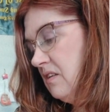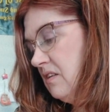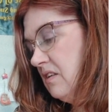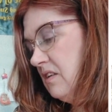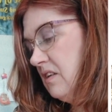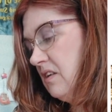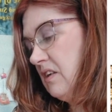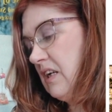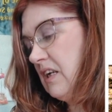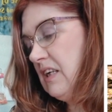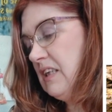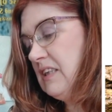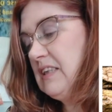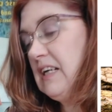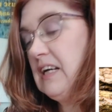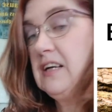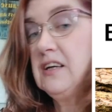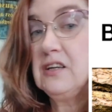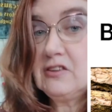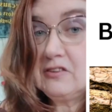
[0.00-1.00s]
Okay, it's
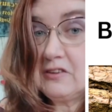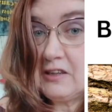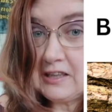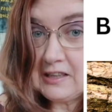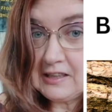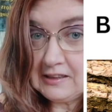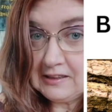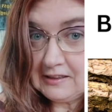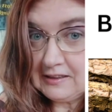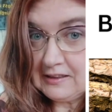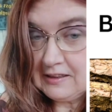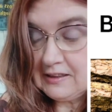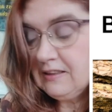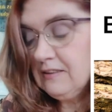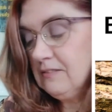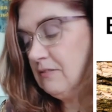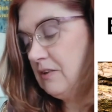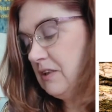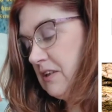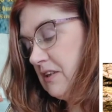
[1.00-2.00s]
saying a dragon lily.
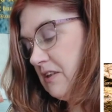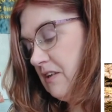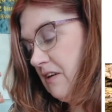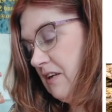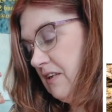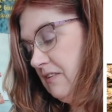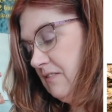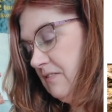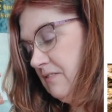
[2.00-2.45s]
What's not?